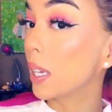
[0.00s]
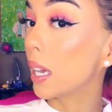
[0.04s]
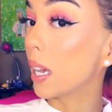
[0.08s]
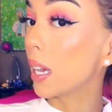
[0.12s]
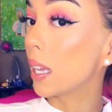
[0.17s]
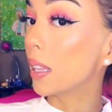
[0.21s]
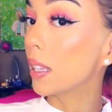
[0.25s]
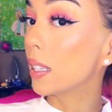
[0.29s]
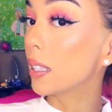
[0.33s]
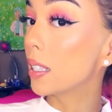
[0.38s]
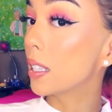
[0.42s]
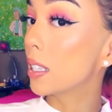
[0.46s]

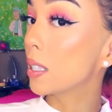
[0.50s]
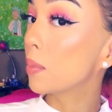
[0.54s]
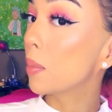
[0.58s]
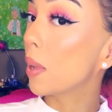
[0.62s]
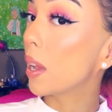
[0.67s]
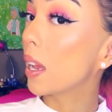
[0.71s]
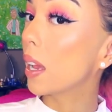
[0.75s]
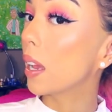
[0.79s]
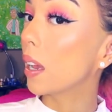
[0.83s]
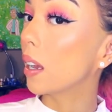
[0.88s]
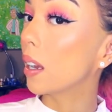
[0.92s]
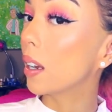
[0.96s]
Yeah, this is
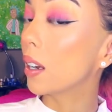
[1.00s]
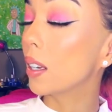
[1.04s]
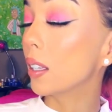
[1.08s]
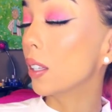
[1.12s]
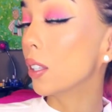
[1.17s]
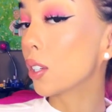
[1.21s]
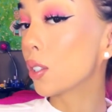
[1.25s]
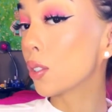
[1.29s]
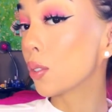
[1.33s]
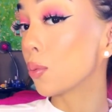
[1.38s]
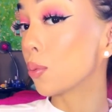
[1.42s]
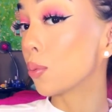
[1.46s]
my hair. It
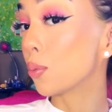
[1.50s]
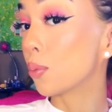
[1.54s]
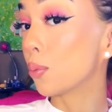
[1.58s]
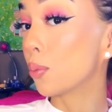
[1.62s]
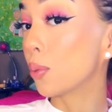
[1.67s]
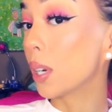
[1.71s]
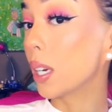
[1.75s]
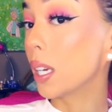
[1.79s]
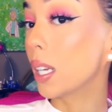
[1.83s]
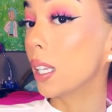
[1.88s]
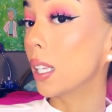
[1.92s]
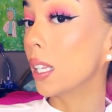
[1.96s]
looks
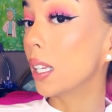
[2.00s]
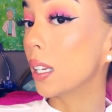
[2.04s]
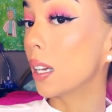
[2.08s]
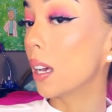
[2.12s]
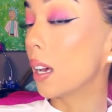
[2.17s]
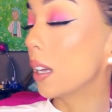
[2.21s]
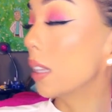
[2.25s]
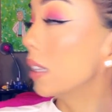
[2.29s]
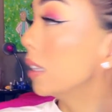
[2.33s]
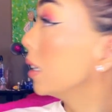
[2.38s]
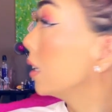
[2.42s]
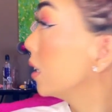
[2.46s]
really
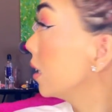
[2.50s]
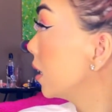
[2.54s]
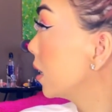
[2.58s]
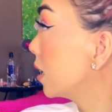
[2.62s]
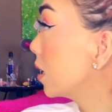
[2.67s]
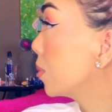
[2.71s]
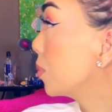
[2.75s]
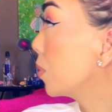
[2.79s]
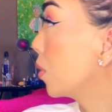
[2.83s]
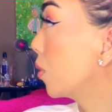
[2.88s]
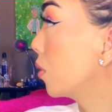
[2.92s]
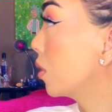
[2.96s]
ugly
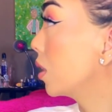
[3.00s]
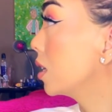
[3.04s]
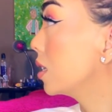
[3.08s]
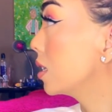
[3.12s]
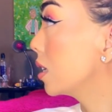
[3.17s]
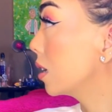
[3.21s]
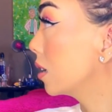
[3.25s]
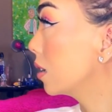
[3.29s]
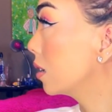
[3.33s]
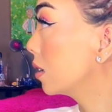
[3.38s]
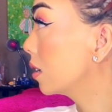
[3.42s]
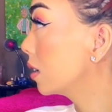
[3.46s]
in a
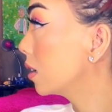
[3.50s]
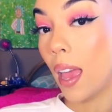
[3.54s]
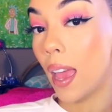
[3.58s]
ponytail.